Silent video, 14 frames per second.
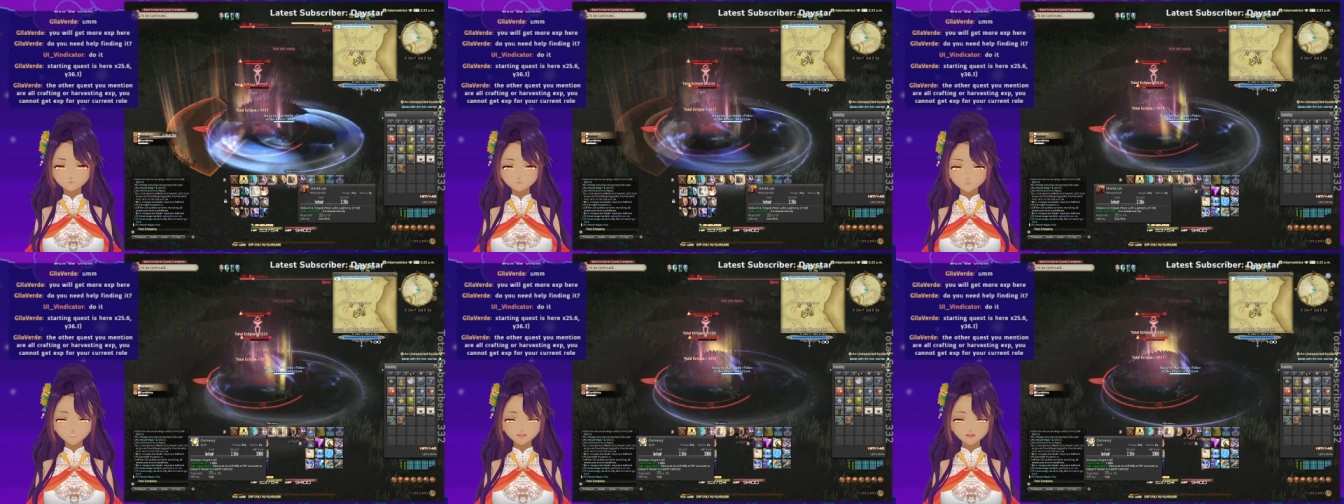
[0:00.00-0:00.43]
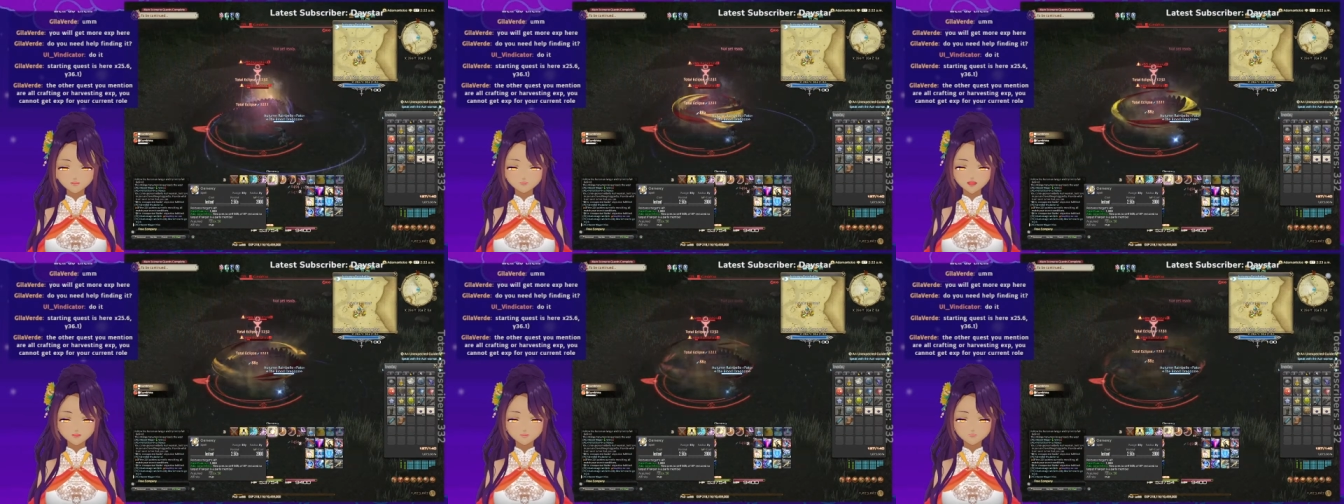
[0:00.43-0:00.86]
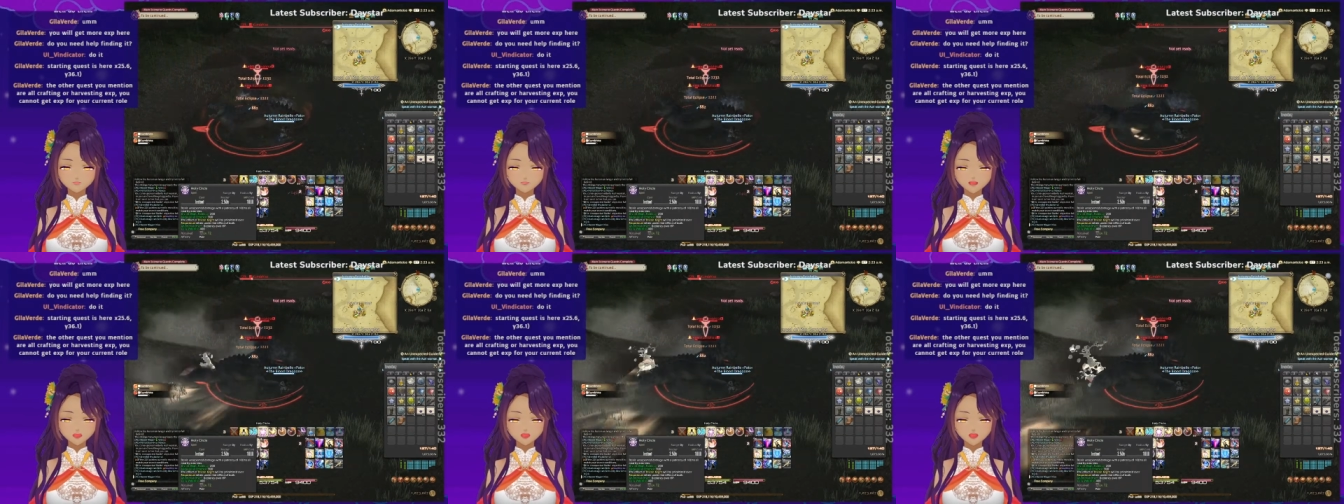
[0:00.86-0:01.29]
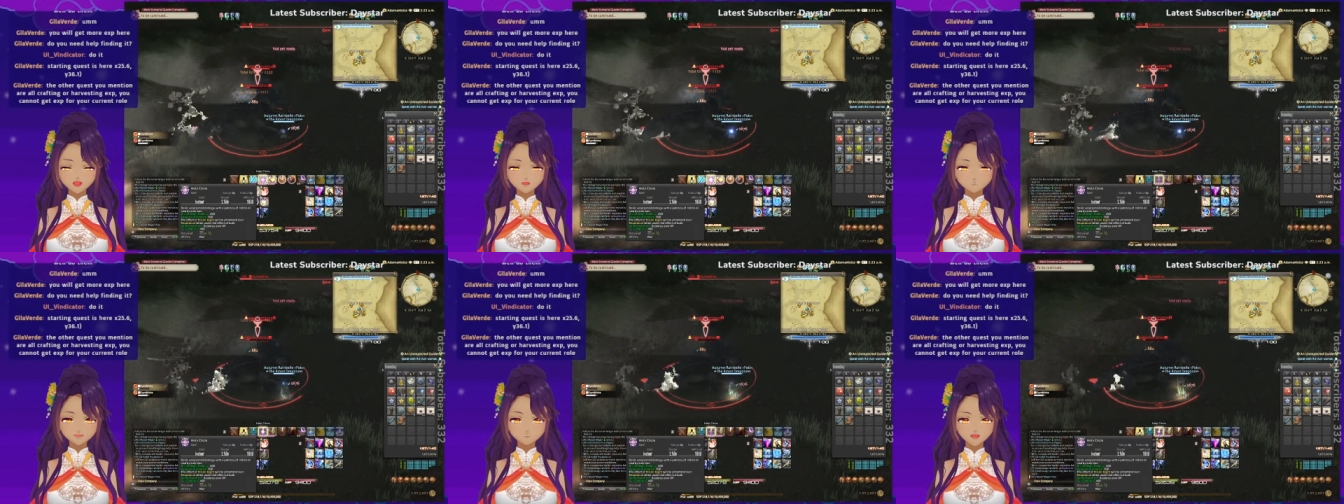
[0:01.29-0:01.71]
Dang it, I didn't mean to...
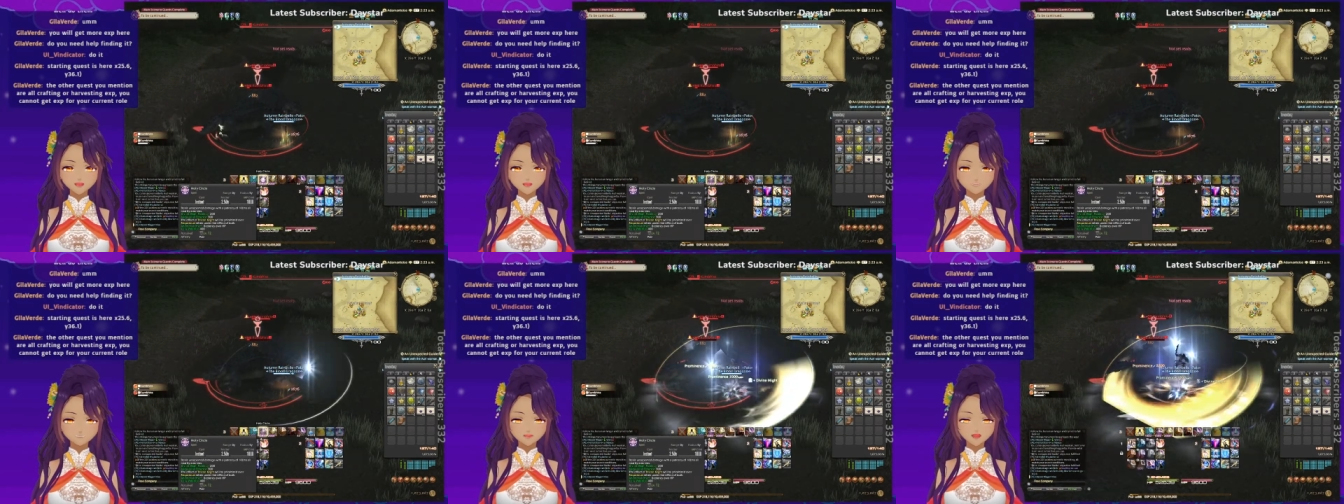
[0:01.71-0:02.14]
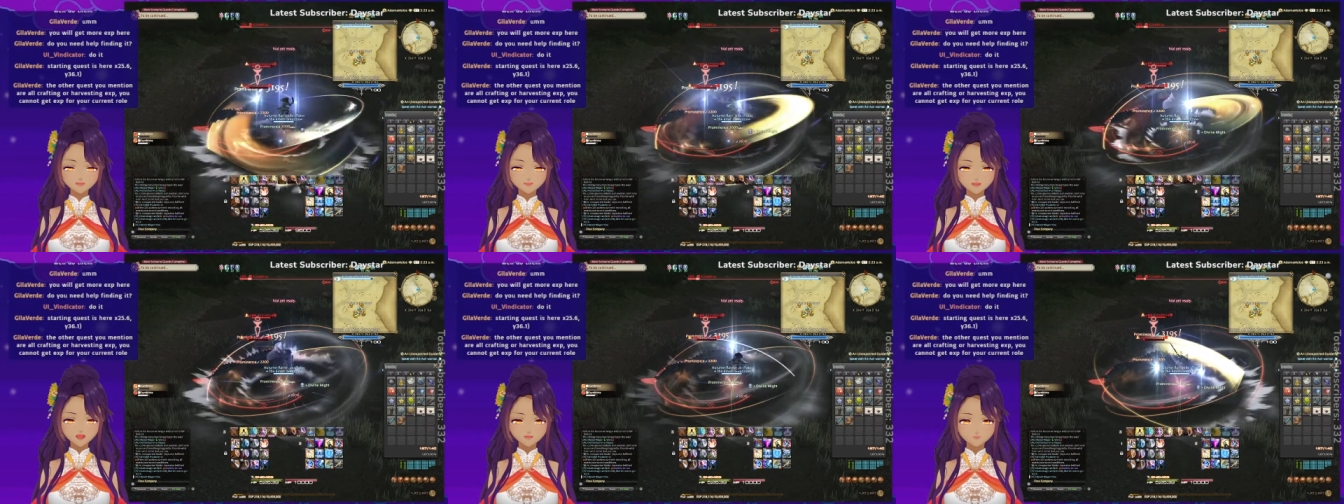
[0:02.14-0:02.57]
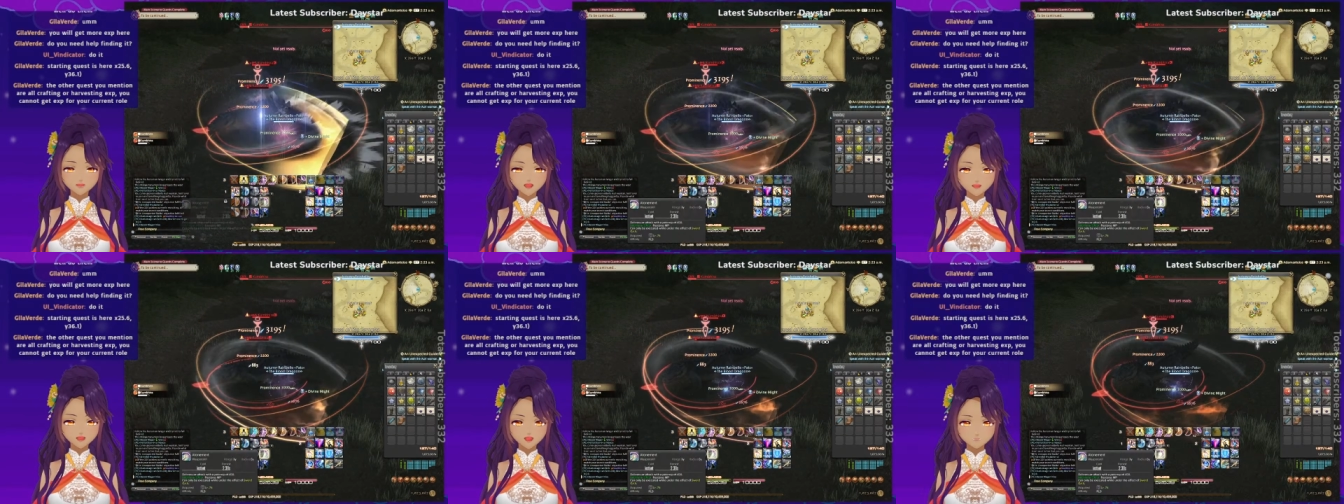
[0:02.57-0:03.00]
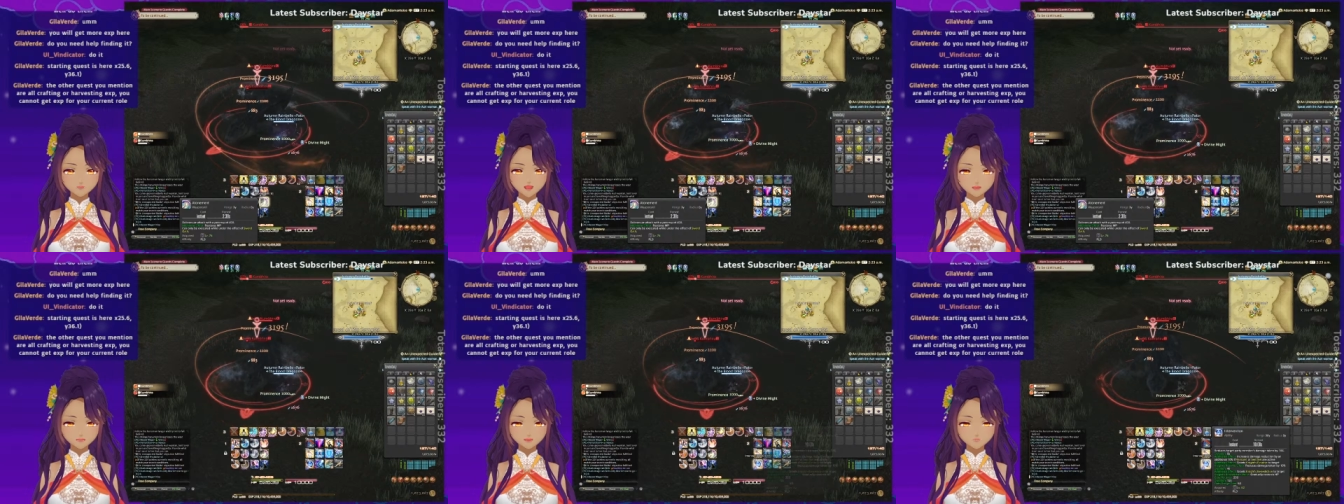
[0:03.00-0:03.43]
I guess it got caught in the
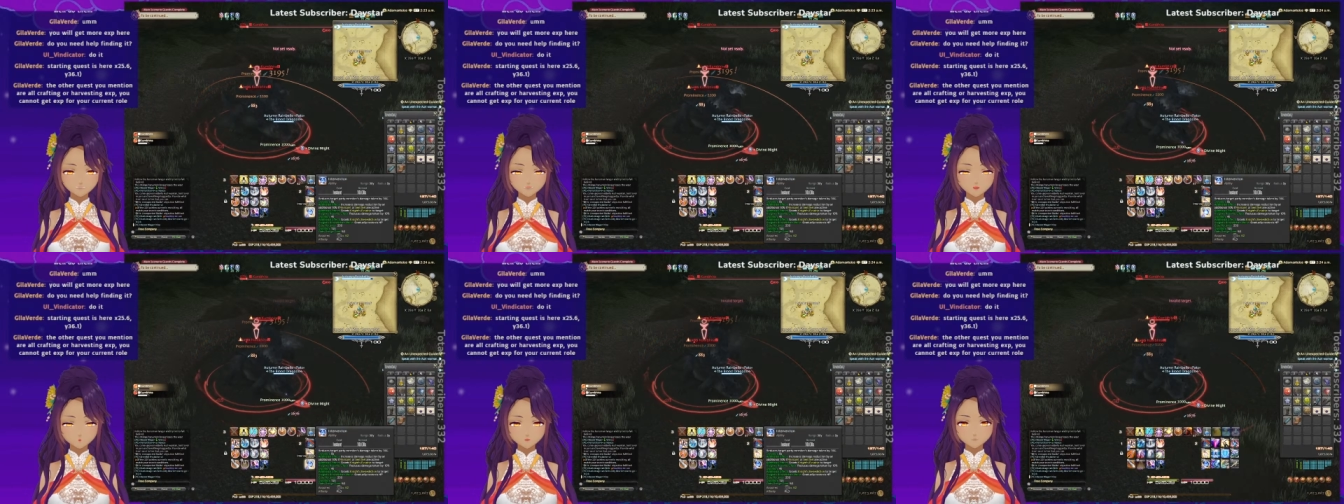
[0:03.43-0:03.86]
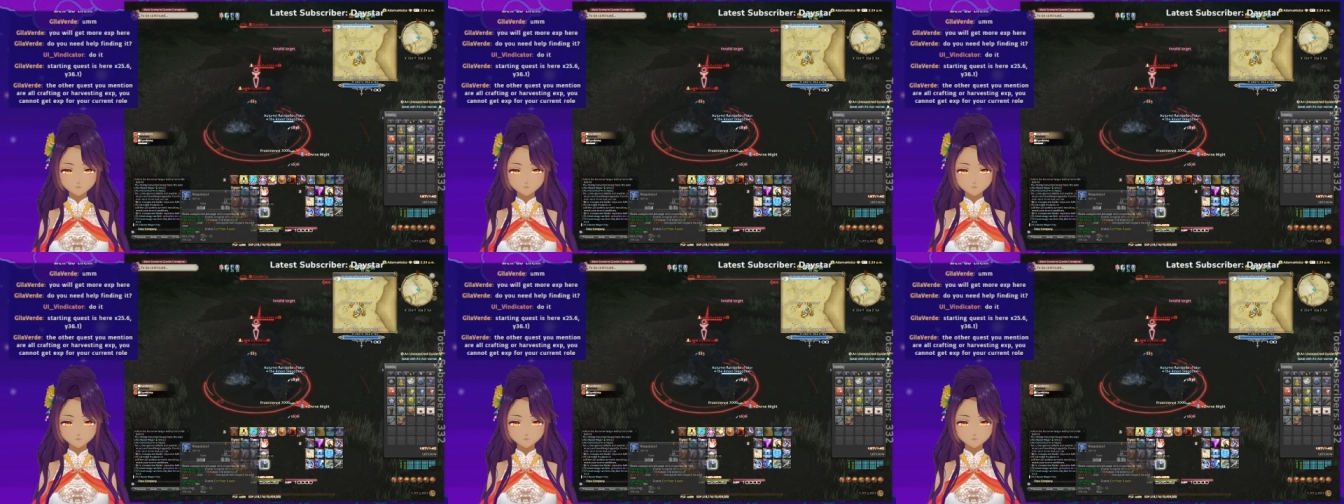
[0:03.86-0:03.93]
crossfire. Shoot.